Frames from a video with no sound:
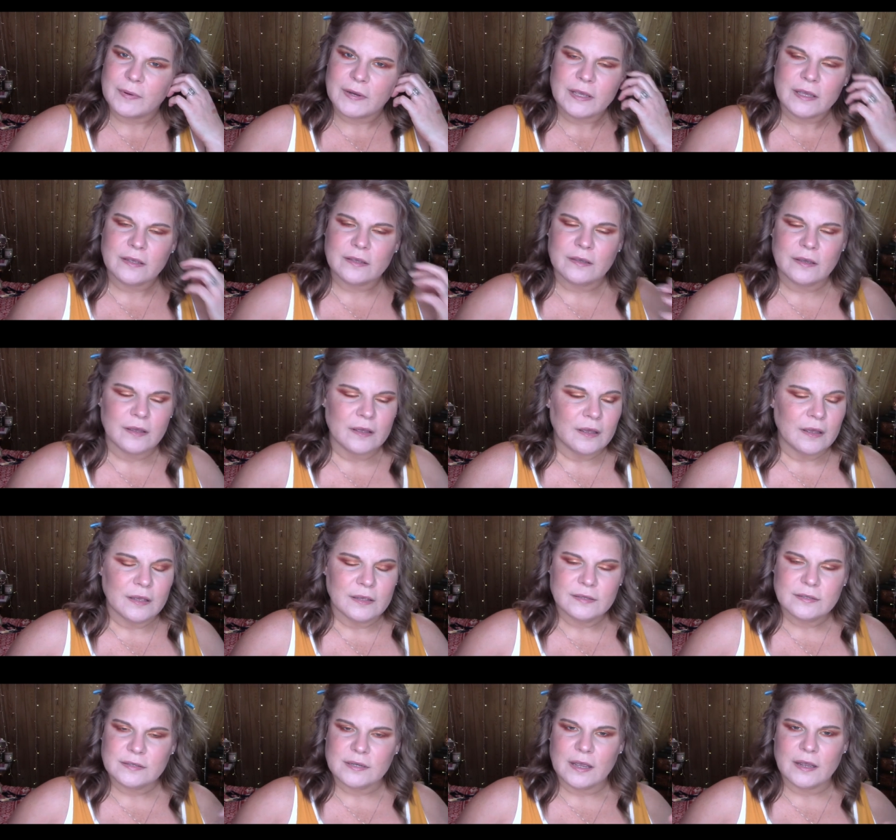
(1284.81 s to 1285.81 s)
but he
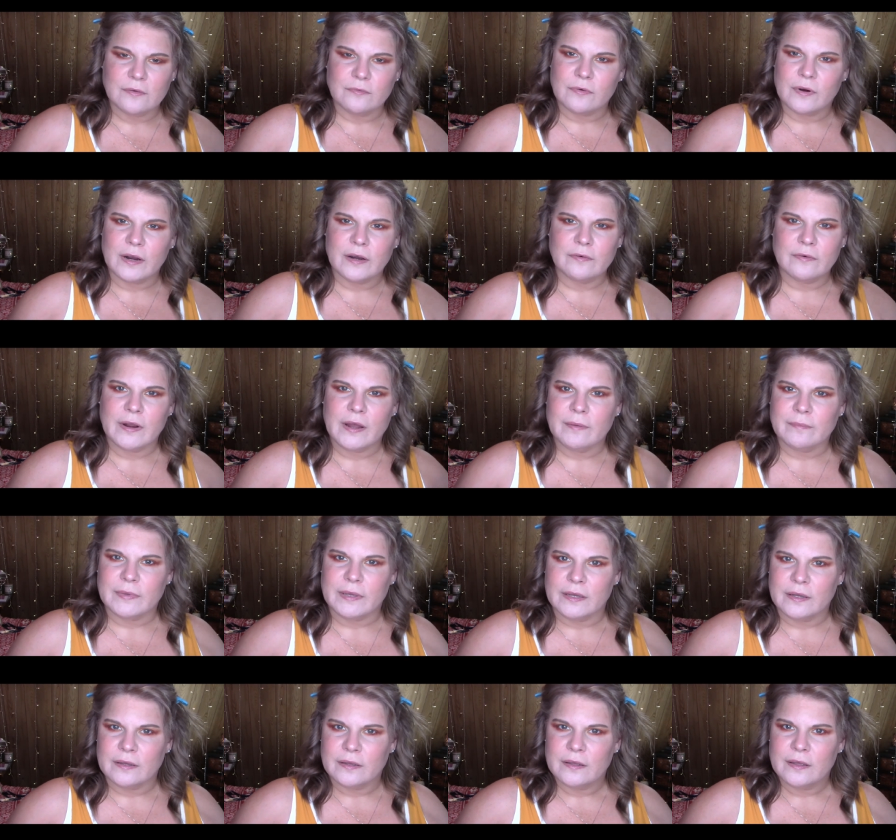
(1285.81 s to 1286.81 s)
stayed right around
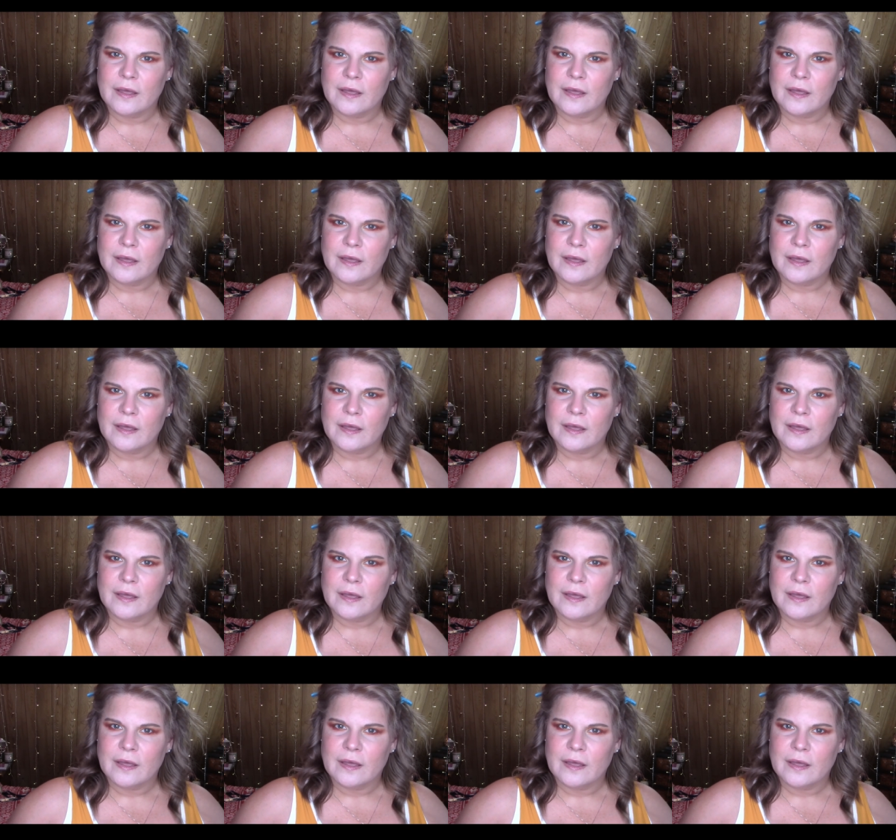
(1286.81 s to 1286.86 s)
me